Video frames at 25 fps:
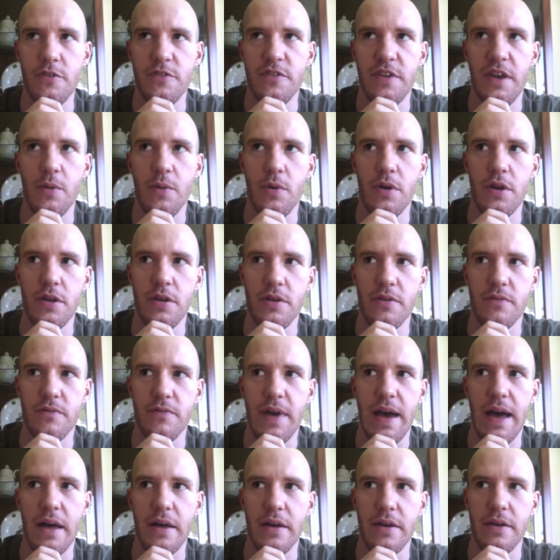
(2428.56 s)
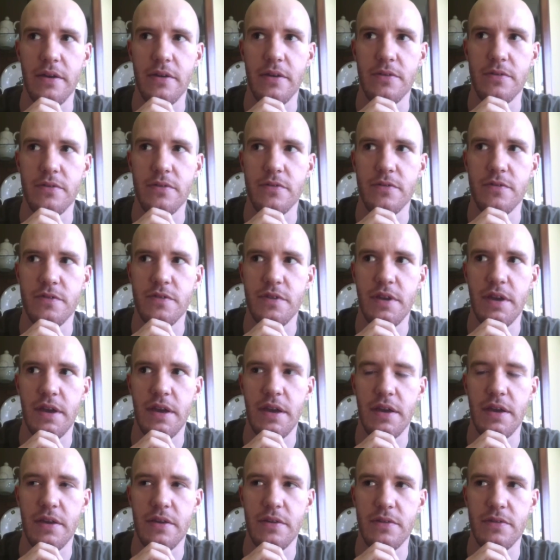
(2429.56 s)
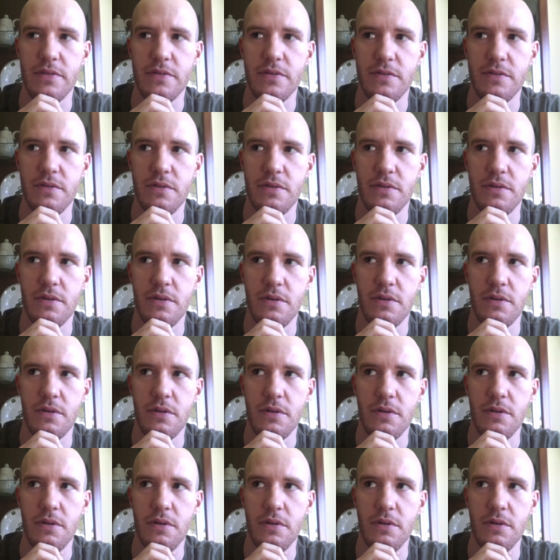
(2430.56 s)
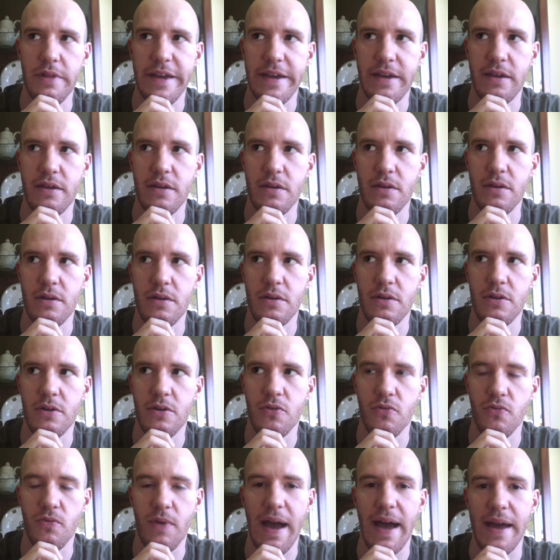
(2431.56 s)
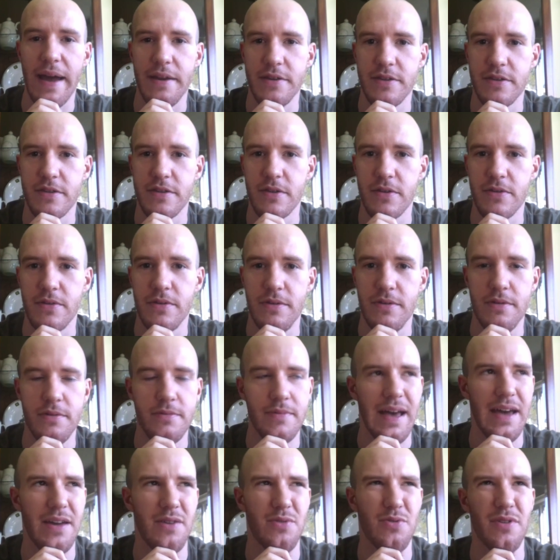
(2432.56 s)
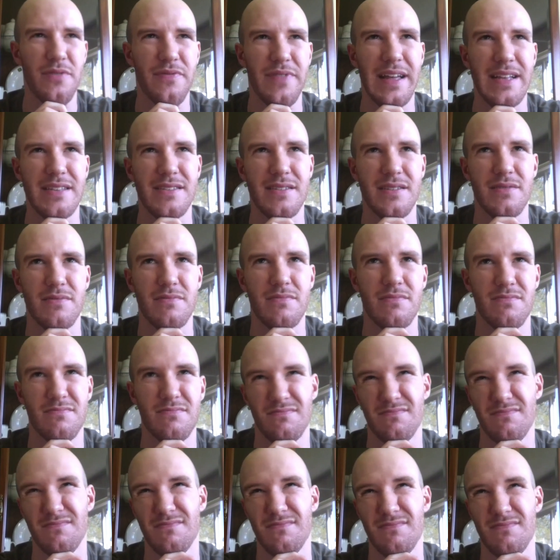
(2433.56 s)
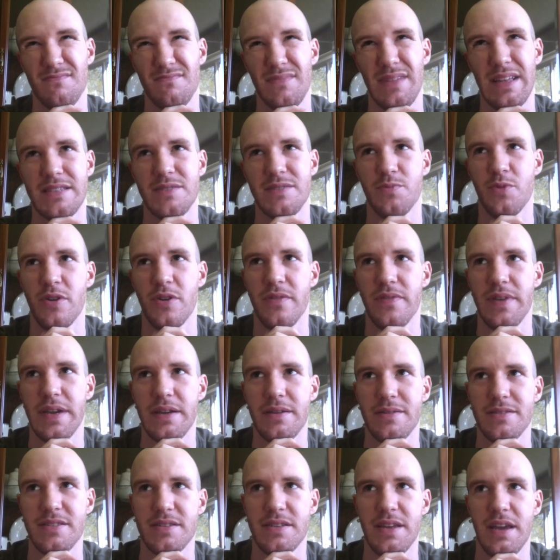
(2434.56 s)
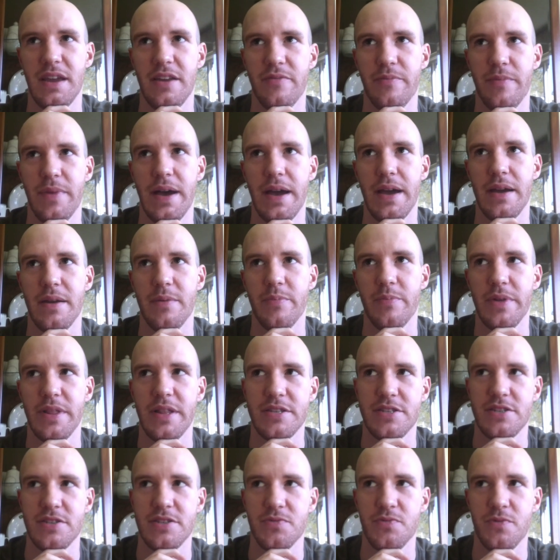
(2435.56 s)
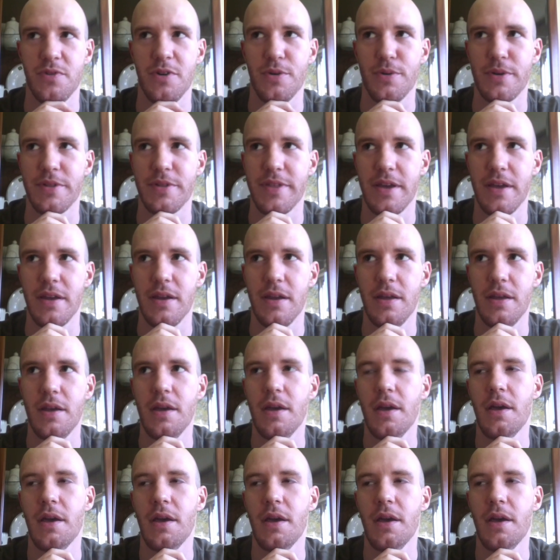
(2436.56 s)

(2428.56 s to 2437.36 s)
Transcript: Say one of your values is like gratitude. I don't know if that's more of like a state of mind, but let's just roll with it.